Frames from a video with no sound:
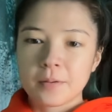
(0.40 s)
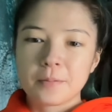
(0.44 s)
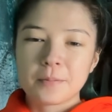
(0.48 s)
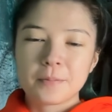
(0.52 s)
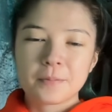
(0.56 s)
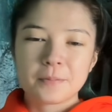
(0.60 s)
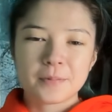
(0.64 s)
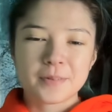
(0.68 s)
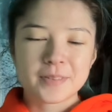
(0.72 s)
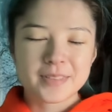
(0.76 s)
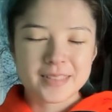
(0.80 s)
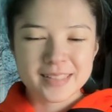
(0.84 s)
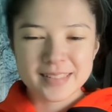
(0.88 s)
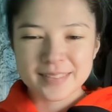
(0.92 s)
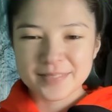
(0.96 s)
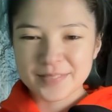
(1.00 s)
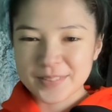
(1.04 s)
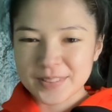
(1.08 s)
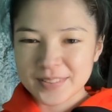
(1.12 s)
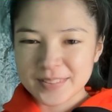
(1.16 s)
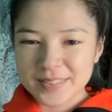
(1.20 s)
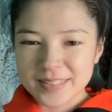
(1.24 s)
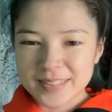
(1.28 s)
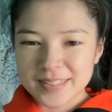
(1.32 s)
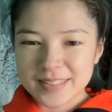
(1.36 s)
What's up,
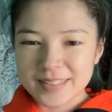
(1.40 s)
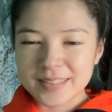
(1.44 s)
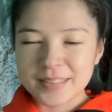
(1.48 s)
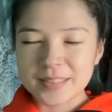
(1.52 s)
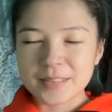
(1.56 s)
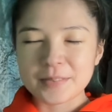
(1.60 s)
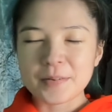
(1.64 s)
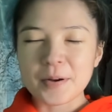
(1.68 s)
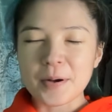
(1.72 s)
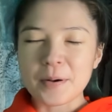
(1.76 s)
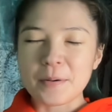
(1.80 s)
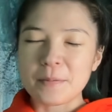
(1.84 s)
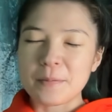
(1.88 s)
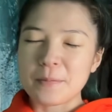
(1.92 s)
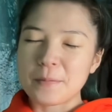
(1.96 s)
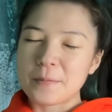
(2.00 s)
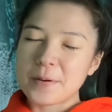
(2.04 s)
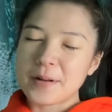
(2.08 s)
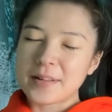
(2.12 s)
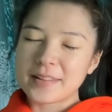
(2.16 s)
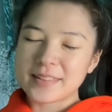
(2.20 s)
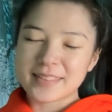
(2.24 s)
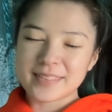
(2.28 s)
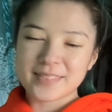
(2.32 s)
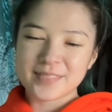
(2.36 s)
YouTube?
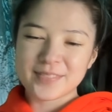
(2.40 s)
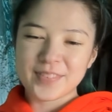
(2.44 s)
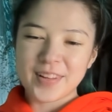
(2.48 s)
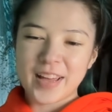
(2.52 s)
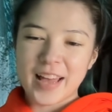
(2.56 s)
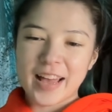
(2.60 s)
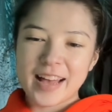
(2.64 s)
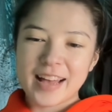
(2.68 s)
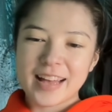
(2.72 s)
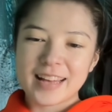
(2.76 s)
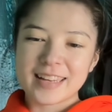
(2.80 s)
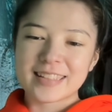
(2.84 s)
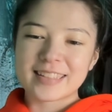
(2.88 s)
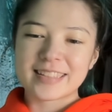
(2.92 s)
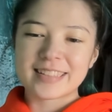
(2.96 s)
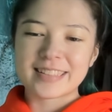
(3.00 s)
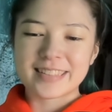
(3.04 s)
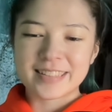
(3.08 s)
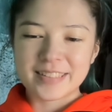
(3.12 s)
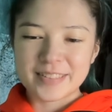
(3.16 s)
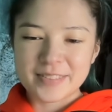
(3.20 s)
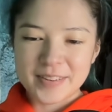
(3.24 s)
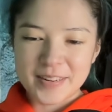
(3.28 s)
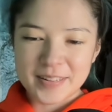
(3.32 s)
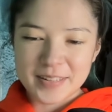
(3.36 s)
Welcome back
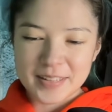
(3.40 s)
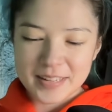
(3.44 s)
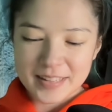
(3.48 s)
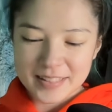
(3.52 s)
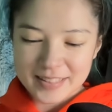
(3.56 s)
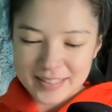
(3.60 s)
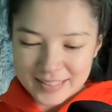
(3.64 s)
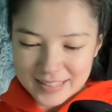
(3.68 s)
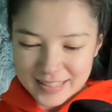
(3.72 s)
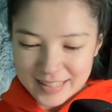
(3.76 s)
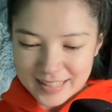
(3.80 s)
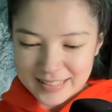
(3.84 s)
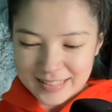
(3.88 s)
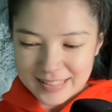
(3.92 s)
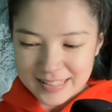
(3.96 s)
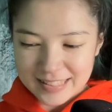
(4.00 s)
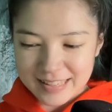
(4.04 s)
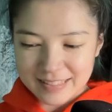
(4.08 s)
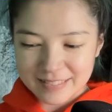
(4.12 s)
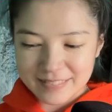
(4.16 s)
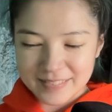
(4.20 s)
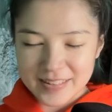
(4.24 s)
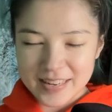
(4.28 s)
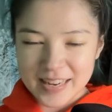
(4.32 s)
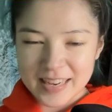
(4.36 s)
to another
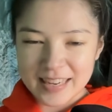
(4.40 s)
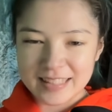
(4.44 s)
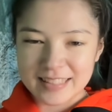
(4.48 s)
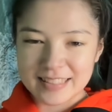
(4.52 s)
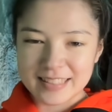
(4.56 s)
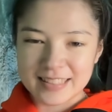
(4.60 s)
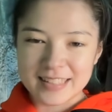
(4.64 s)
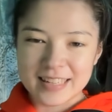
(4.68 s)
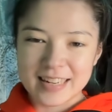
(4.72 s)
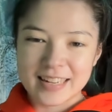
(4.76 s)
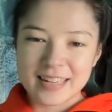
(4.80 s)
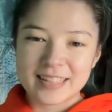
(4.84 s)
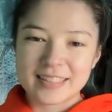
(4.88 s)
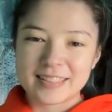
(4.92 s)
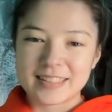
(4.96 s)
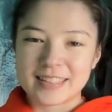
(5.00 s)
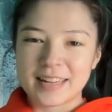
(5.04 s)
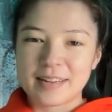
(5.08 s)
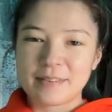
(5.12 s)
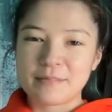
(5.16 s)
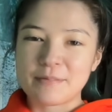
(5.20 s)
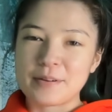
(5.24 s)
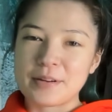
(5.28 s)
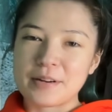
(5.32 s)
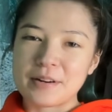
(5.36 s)
Izna reaction,
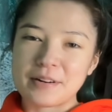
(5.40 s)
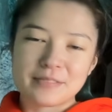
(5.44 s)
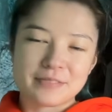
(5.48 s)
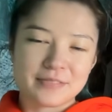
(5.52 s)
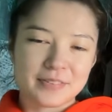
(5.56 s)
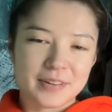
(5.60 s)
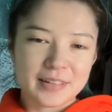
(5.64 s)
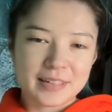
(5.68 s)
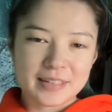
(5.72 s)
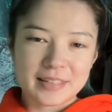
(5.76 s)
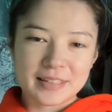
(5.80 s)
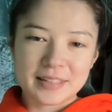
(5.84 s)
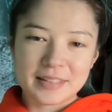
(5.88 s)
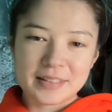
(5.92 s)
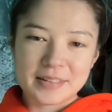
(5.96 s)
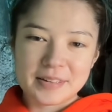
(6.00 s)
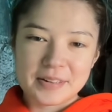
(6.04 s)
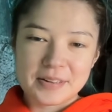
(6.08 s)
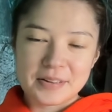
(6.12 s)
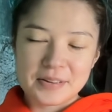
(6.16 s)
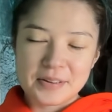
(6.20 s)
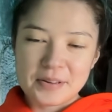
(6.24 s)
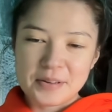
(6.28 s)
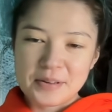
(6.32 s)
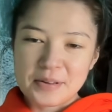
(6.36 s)
and we are
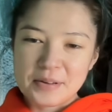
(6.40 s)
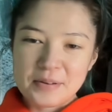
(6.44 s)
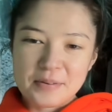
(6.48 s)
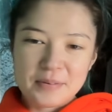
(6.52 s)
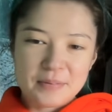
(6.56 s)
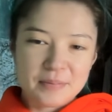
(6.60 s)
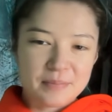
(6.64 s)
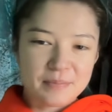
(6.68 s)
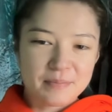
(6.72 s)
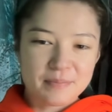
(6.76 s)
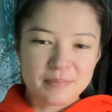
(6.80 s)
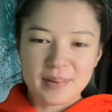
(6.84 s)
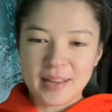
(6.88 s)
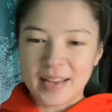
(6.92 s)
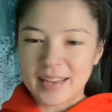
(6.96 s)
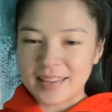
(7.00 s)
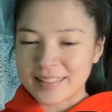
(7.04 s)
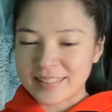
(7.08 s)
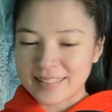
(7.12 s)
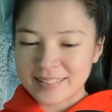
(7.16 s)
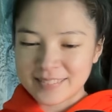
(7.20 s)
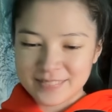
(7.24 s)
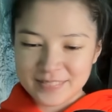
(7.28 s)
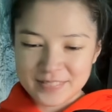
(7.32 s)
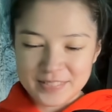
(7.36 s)
finally back
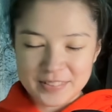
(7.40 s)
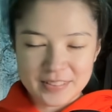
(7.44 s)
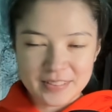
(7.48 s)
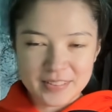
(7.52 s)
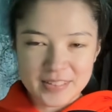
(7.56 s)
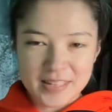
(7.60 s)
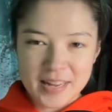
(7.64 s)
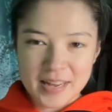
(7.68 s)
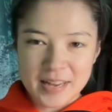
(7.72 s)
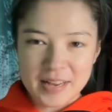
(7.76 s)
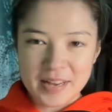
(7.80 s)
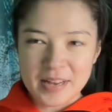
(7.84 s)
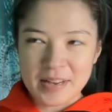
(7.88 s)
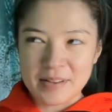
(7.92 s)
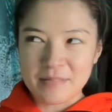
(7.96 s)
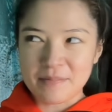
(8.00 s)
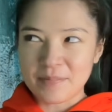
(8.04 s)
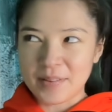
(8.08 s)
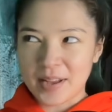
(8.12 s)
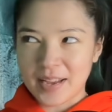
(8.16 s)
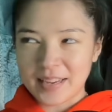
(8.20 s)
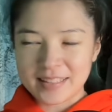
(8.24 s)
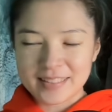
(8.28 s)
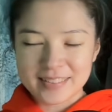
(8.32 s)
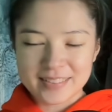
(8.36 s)
in real time,
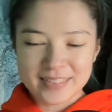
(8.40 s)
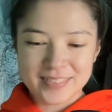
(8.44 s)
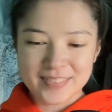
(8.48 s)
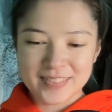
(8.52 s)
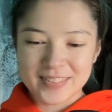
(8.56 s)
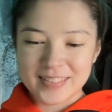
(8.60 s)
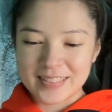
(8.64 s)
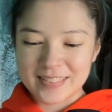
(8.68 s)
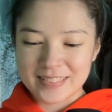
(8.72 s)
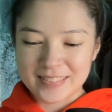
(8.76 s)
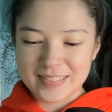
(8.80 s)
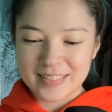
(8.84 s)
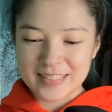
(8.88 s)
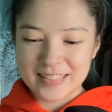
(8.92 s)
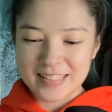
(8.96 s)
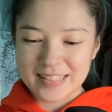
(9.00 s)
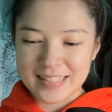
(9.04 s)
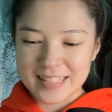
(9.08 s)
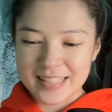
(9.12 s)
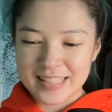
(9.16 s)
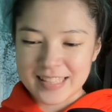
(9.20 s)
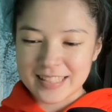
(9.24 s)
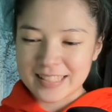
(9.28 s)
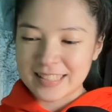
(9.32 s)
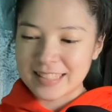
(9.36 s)
back in
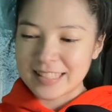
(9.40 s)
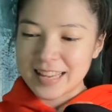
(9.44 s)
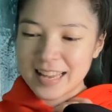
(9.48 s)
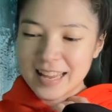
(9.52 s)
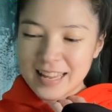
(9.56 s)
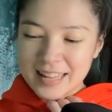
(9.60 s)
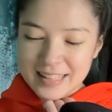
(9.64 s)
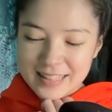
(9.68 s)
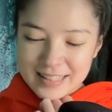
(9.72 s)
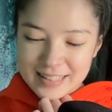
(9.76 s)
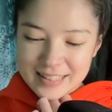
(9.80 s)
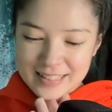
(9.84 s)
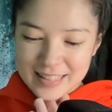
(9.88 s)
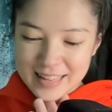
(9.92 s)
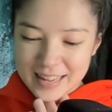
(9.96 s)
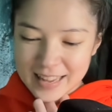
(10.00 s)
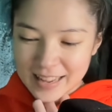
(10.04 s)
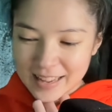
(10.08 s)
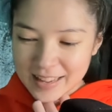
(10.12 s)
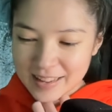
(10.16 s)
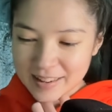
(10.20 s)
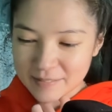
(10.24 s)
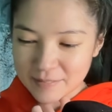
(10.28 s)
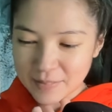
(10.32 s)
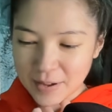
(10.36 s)
2026.
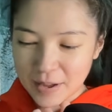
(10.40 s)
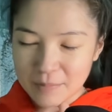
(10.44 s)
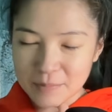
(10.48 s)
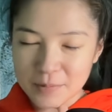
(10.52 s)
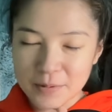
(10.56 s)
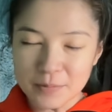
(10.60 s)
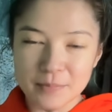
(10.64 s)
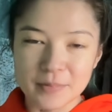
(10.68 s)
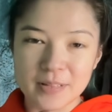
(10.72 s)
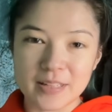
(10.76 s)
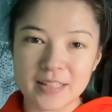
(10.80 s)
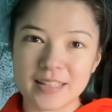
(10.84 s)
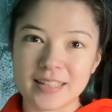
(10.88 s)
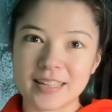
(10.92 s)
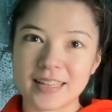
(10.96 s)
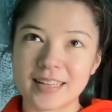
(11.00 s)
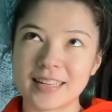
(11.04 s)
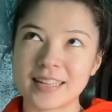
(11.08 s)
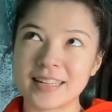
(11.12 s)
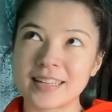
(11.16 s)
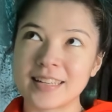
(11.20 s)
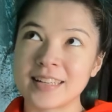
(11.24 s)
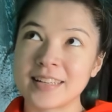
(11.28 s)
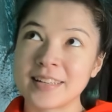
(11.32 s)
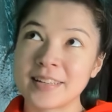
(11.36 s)
That Mamma
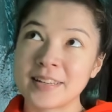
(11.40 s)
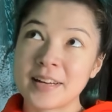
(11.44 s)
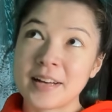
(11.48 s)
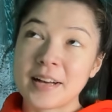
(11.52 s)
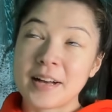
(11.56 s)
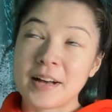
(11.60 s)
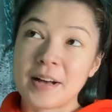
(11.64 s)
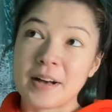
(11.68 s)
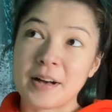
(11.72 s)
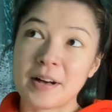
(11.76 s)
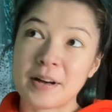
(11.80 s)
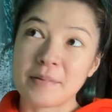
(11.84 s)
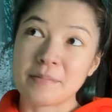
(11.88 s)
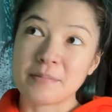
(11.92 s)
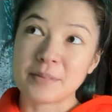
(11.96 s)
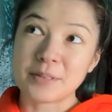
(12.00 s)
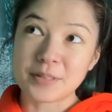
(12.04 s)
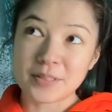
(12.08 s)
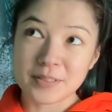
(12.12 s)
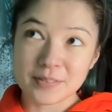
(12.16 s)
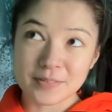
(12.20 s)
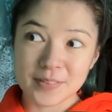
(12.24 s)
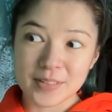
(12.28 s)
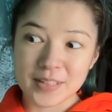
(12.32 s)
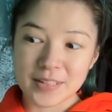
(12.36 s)
Mia
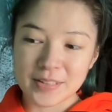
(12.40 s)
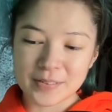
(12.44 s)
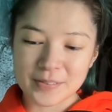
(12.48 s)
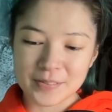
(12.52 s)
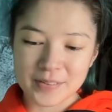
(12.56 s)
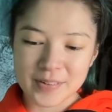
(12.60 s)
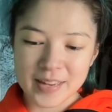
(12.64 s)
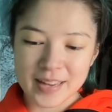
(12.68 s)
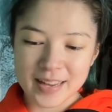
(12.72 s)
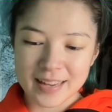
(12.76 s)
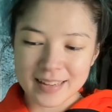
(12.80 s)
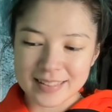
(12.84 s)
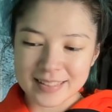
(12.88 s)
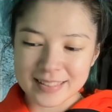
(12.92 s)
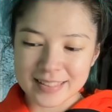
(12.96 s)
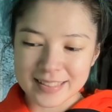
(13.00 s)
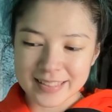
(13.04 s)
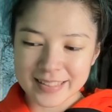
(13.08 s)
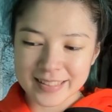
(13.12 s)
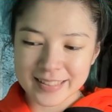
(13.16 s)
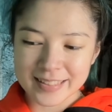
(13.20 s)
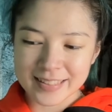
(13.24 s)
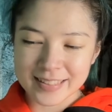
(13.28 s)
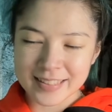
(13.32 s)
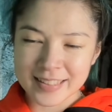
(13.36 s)
music video
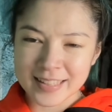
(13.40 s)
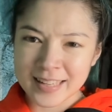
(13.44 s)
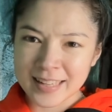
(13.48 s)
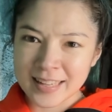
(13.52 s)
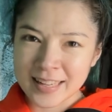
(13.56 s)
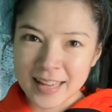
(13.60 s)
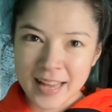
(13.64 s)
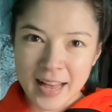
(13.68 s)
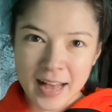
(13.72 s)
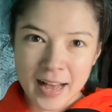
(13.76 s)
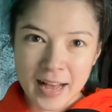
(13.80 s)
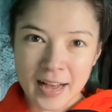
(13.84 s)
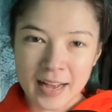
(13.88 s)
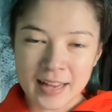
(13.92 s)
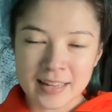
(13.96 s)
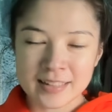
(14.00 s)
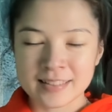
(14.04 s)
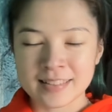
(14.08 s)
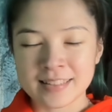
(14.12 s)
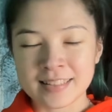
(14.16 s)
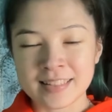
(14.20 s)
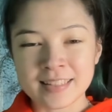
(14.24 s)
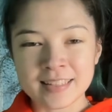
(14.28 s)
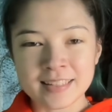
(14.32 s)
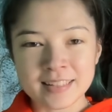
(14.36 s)
reaction, I
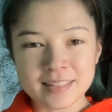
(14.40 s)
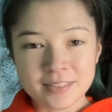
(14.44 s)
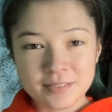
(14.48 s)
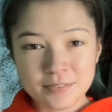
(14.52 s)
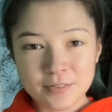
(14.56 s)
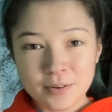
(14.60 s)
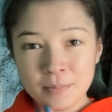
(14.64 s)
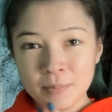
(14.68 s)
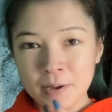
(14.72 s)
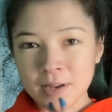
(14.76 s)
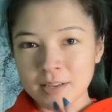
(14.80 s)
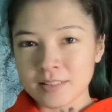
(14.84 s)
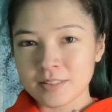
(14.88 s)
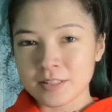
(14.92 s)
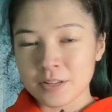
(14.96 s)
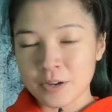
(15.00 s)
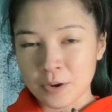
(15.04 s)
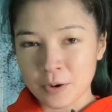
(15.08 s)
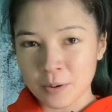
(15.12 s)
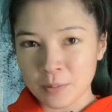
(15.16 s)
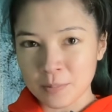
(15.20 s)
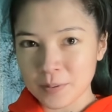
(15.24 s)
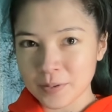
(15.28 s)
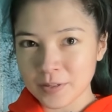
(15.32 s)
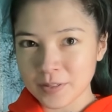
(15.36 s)
think it's from
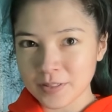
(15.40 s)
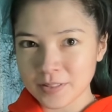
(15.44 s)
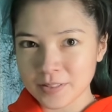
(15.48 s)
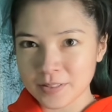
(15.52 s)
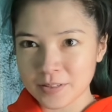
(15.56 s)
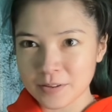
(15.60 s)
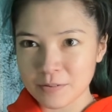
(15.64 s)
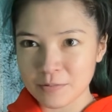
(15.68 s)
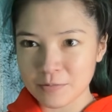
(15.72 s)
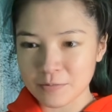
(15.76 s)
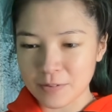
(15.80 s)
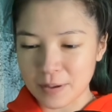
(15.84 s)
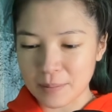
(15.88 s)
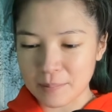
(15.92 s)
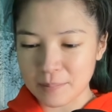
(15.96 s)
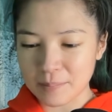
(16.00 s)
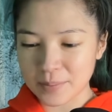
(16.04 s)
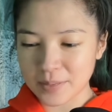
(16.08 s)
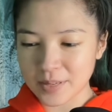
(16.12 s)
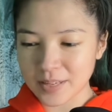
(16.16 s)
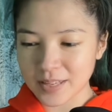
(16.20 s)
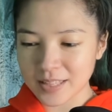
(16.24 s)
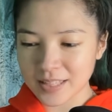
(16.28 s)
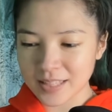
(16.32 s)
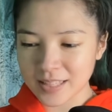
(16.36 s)
October or
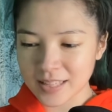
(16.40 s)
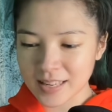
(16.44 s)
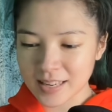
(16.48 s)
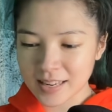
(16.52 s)
November.